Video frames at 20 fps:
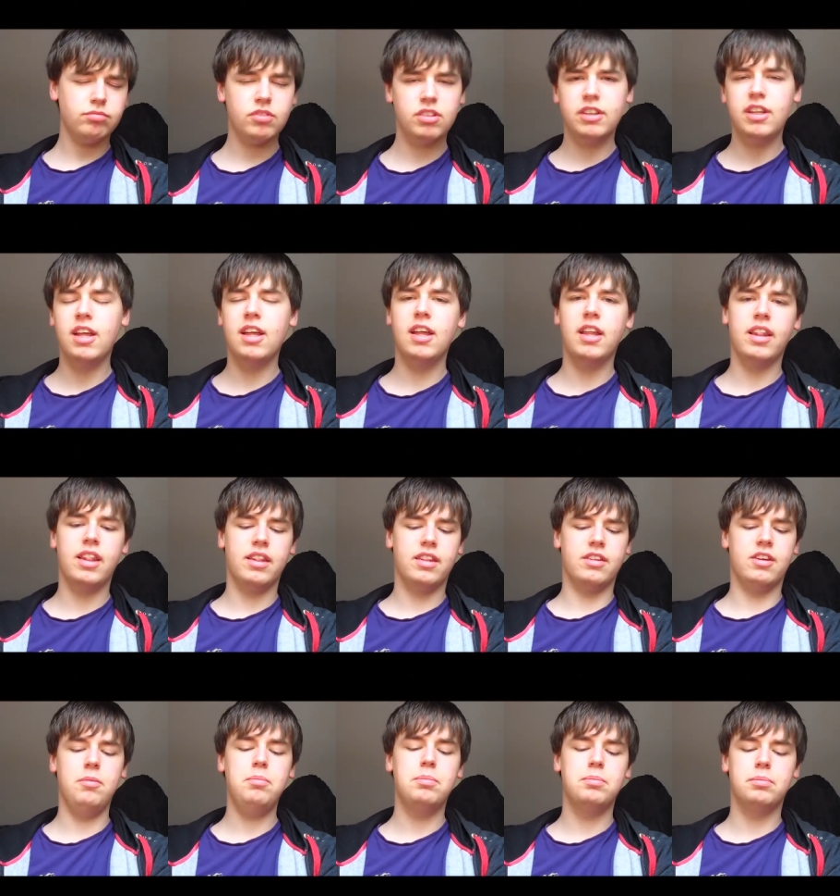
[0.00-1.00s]
The
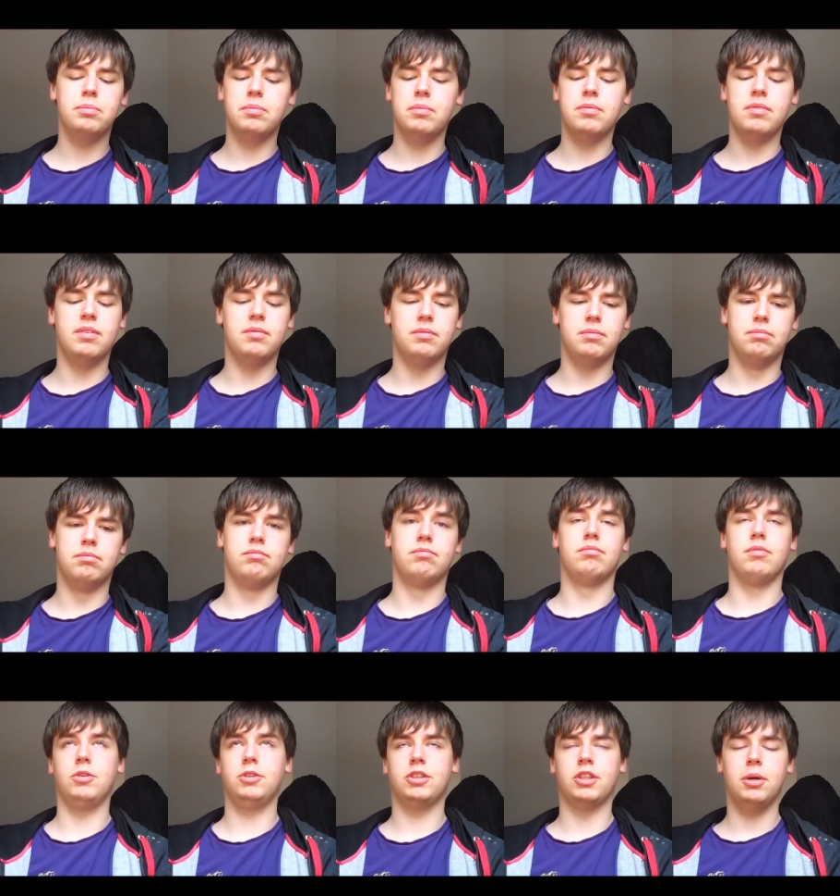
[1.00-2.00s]
up,
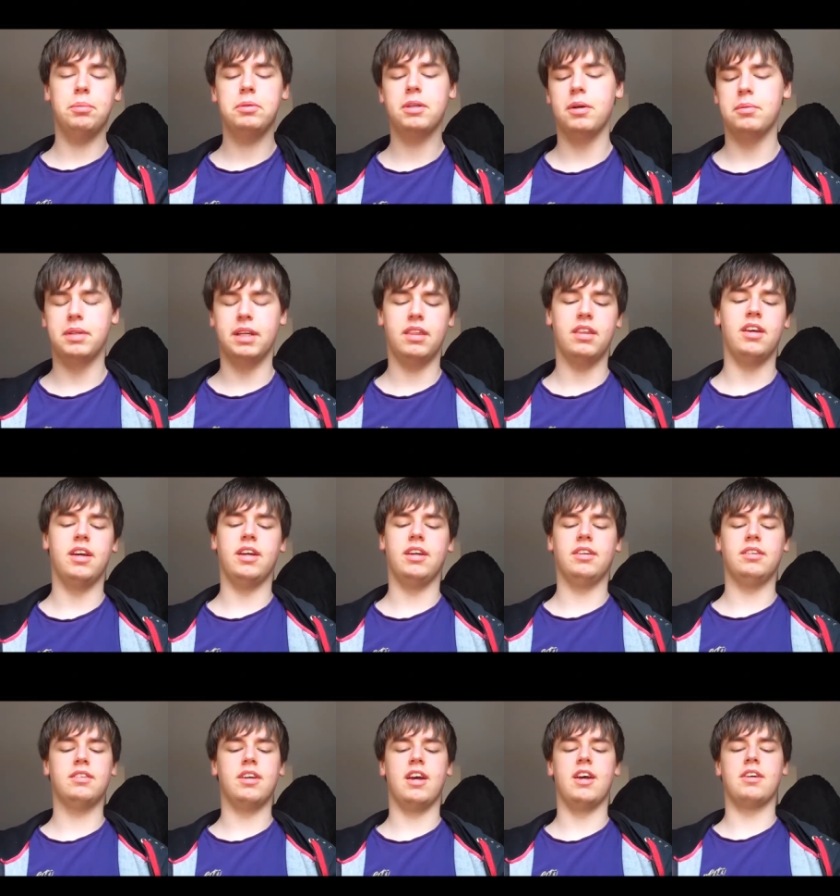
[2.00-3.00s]
most upcoming
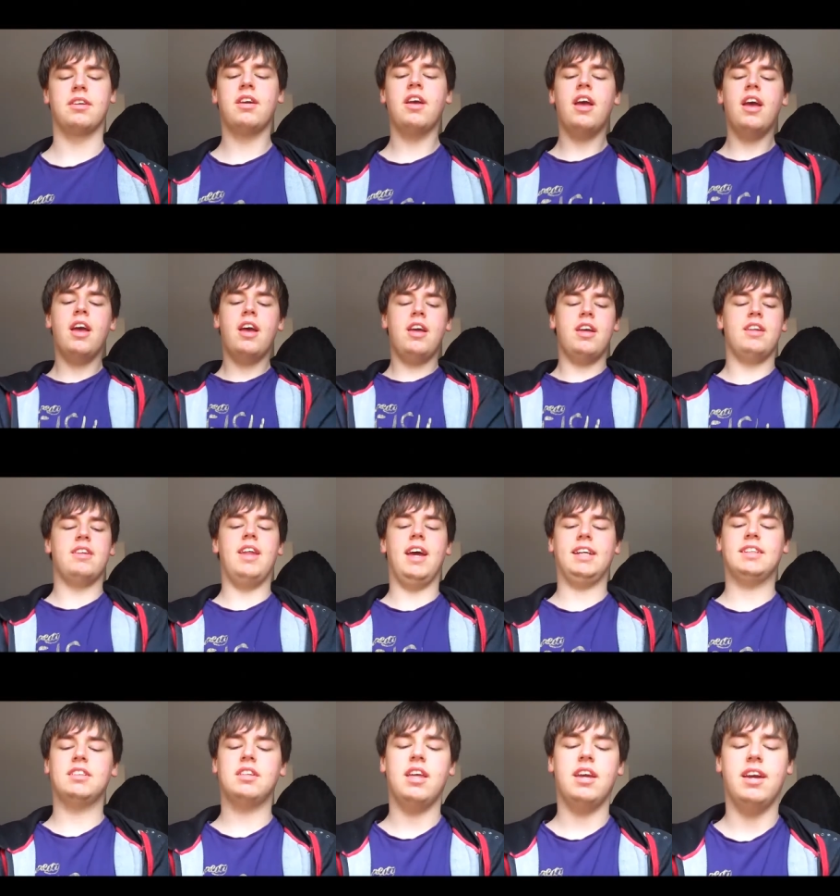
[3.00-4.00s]
thing, uh,
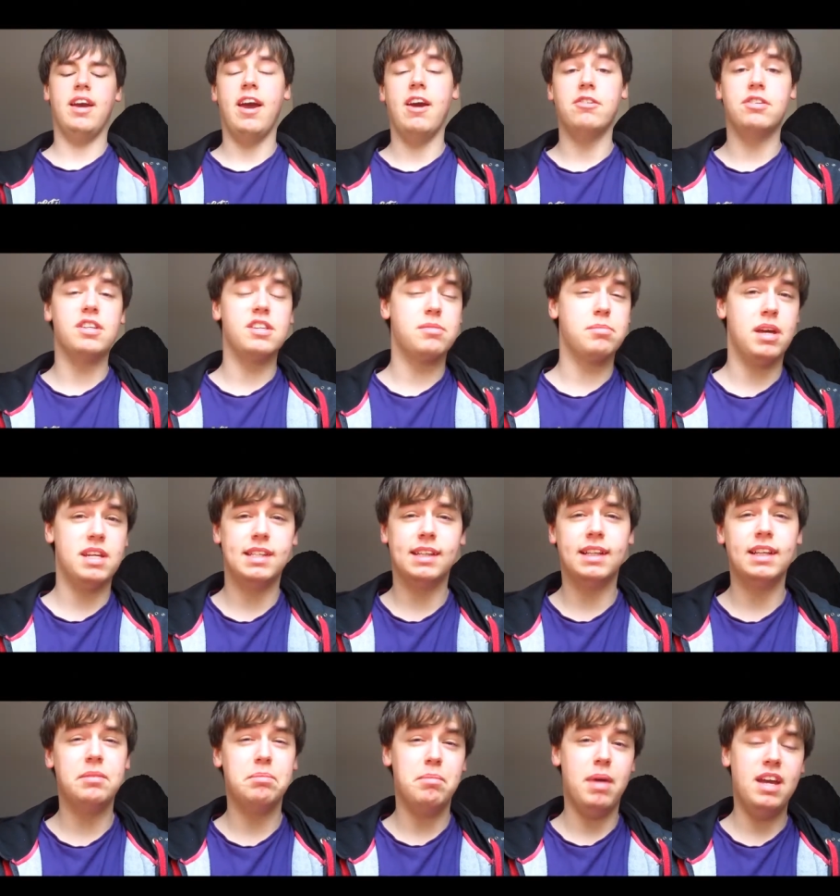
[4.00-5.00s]
next thing out is
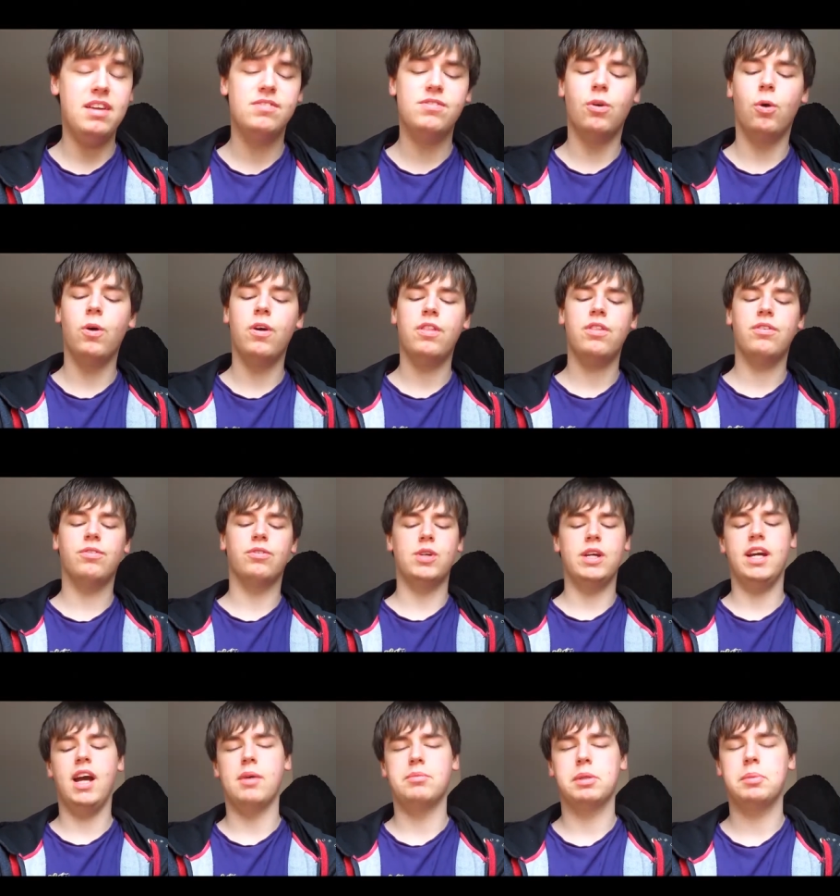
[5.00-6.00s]
basically May fourth, Free
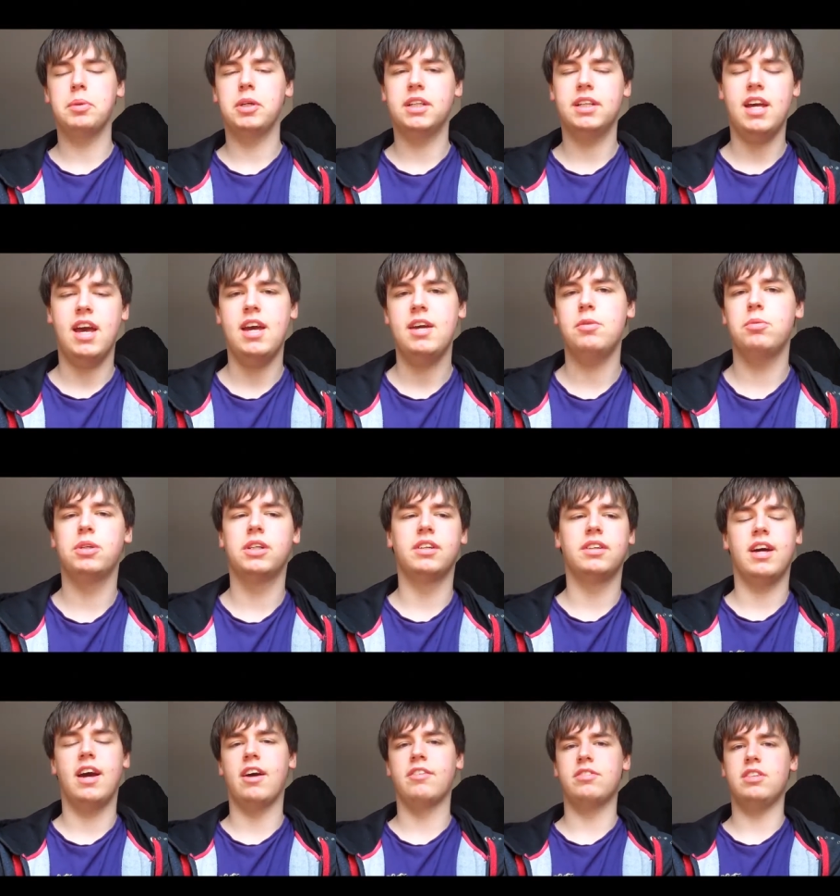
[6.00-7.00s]
Comic Book Day. We're going
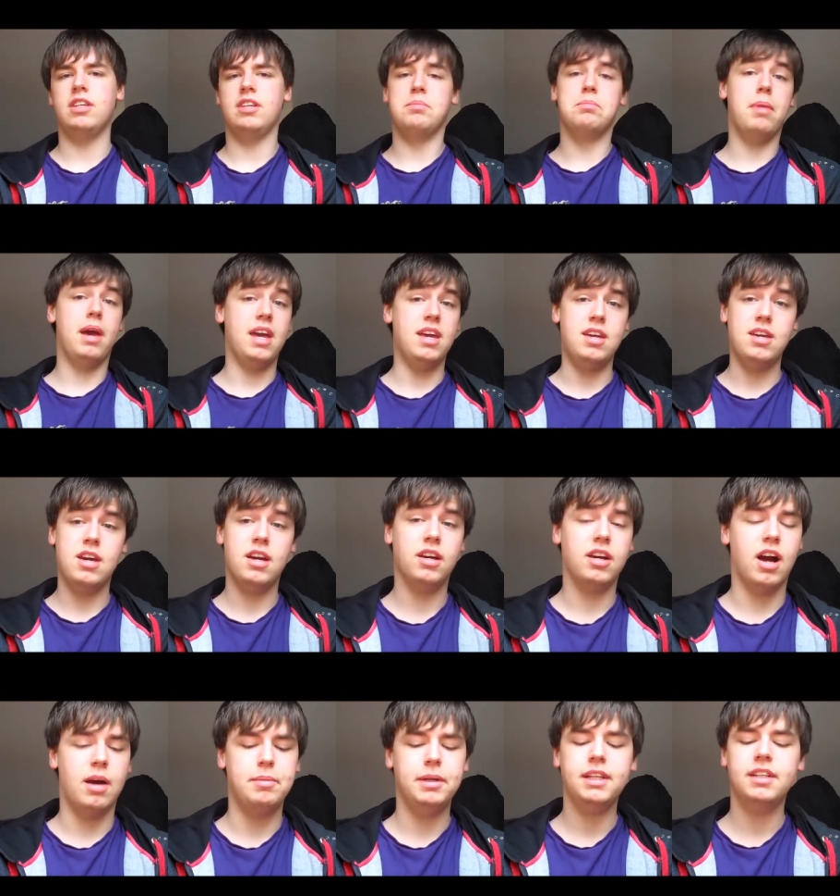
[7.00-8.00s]
to have the May
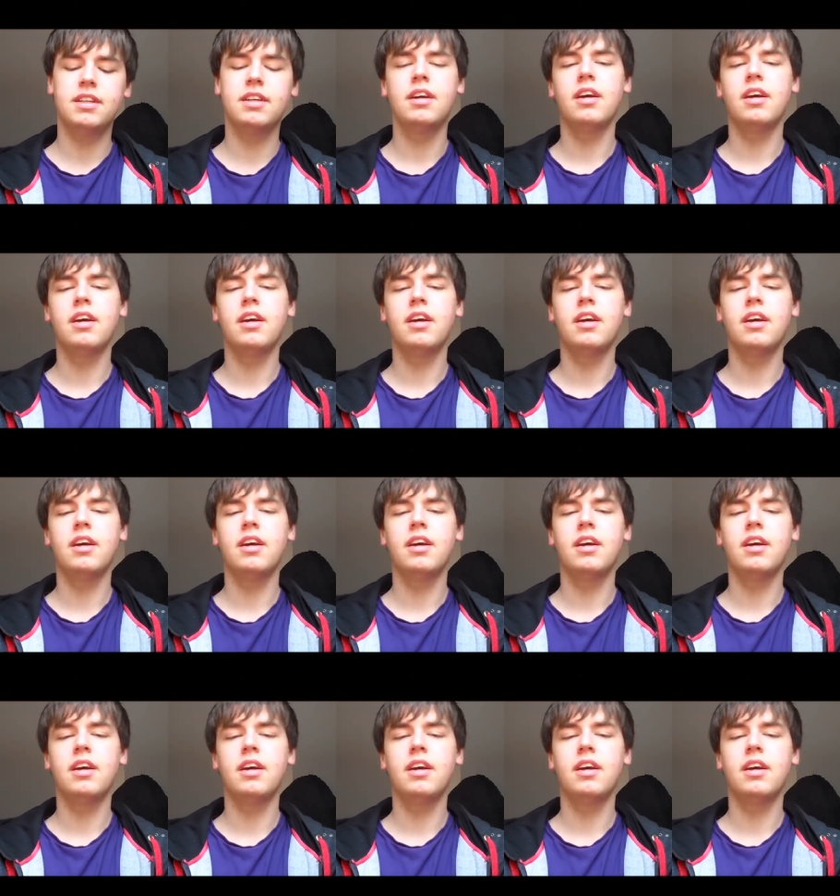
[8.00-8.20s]
comic.